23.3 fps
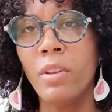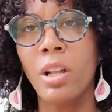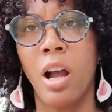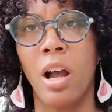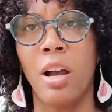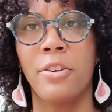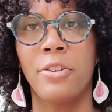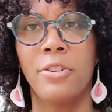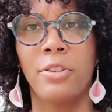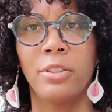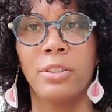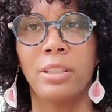
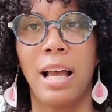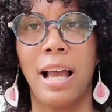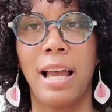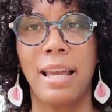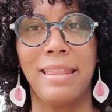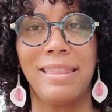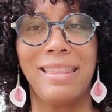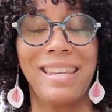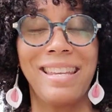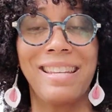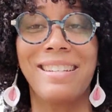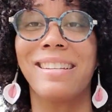
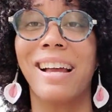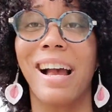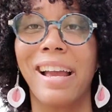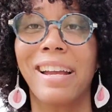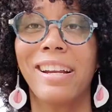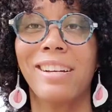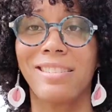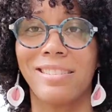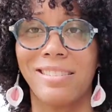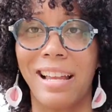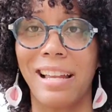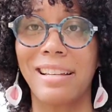underline the
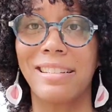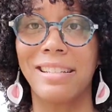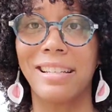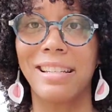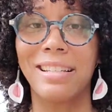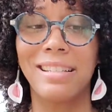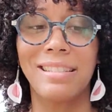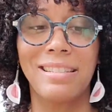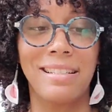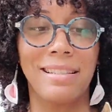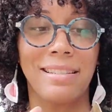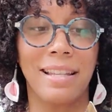entire
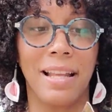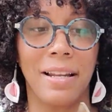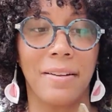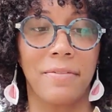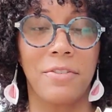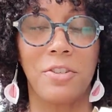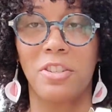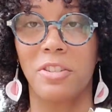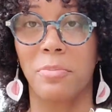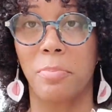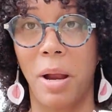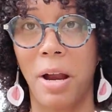sentence instead of
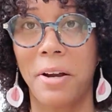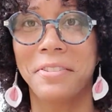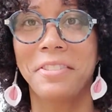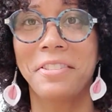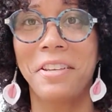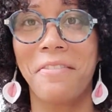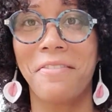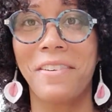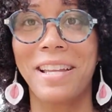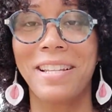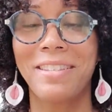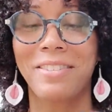just parts
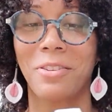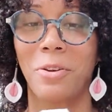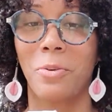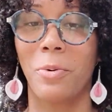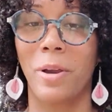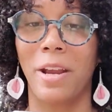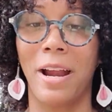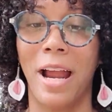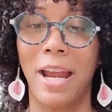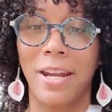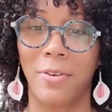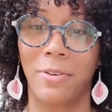of it, so
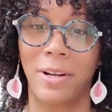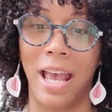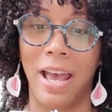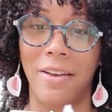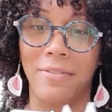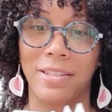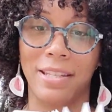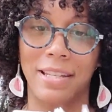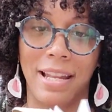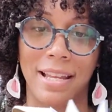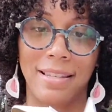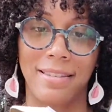where I don't
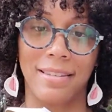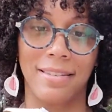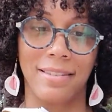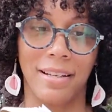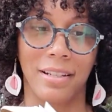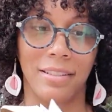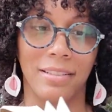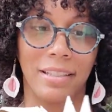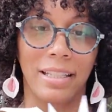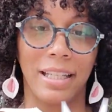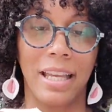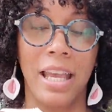have to
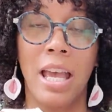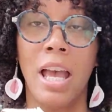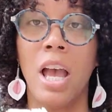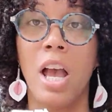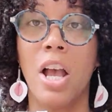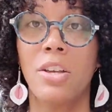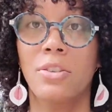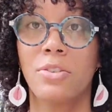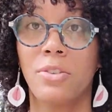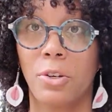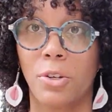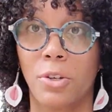necessarily
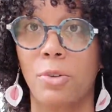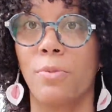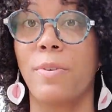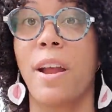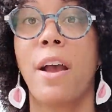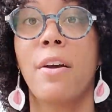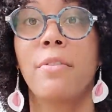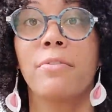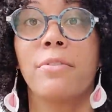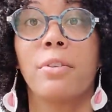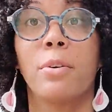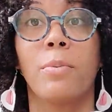search
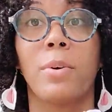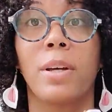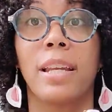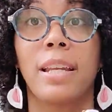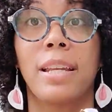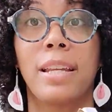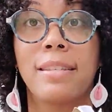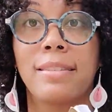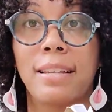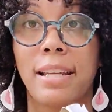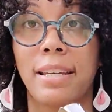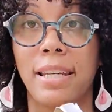around for what it
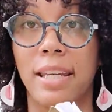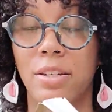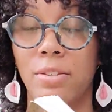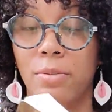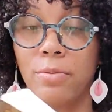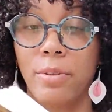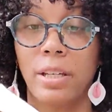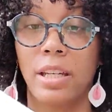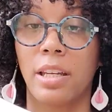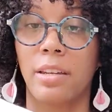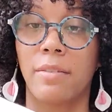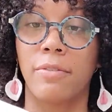is I need to
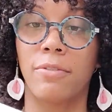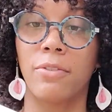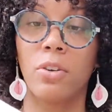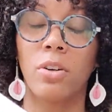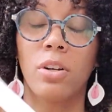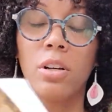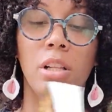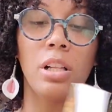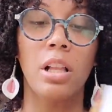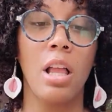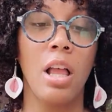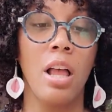read in
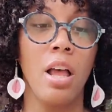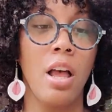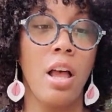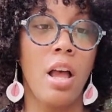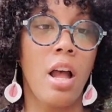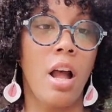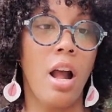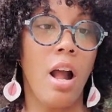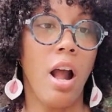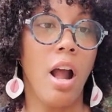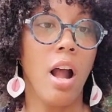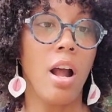full.
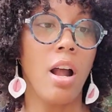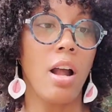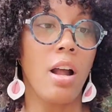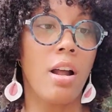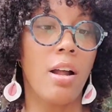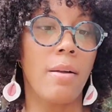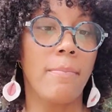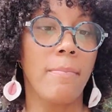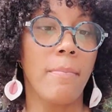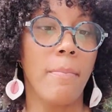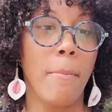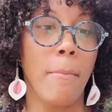
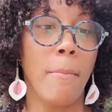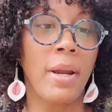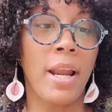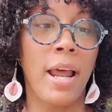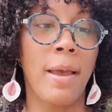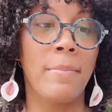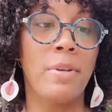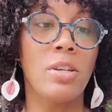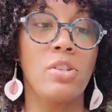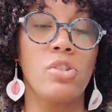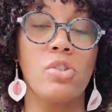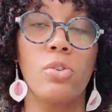But
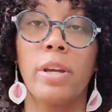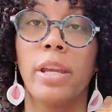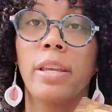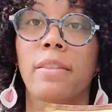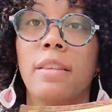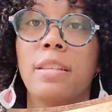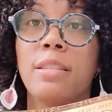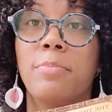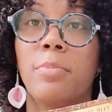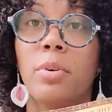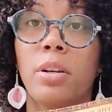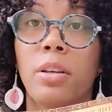I'm enjoying
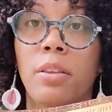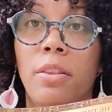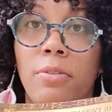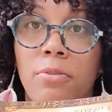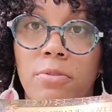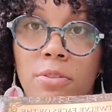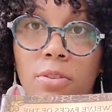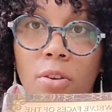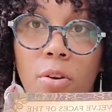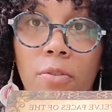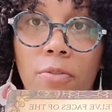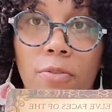this book
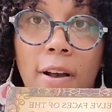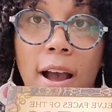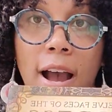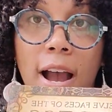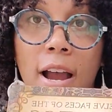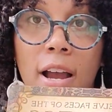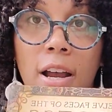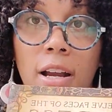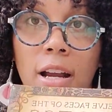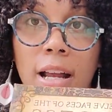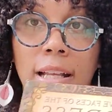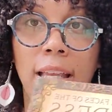so
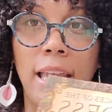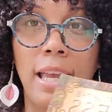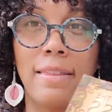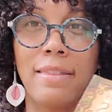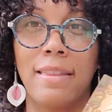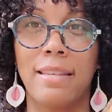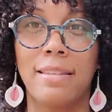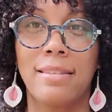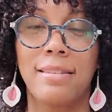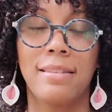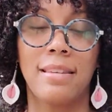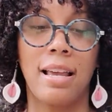far.
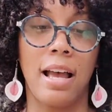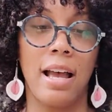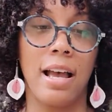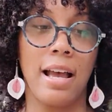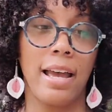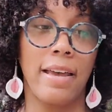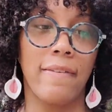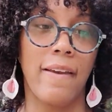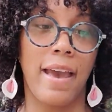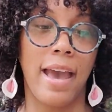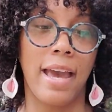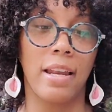Again,
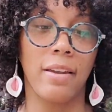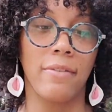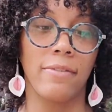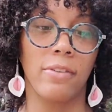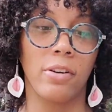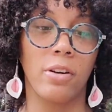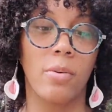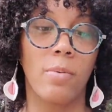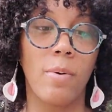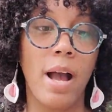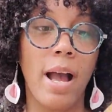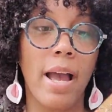I've had it
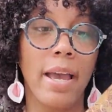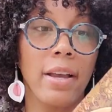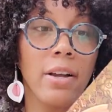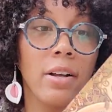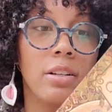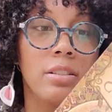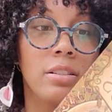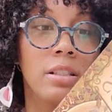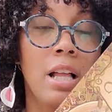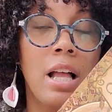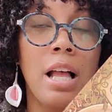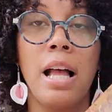for a
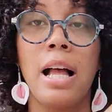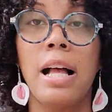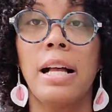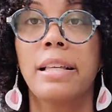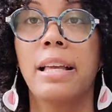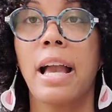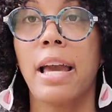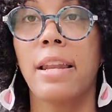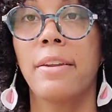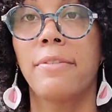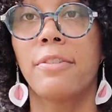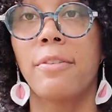while,
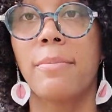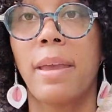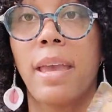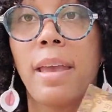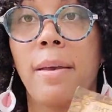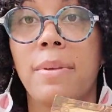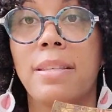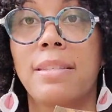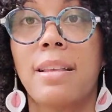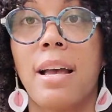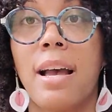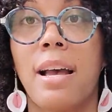got it from
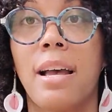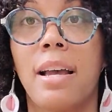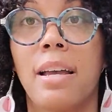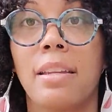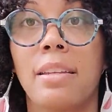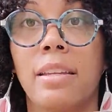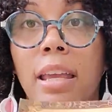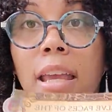Amazon,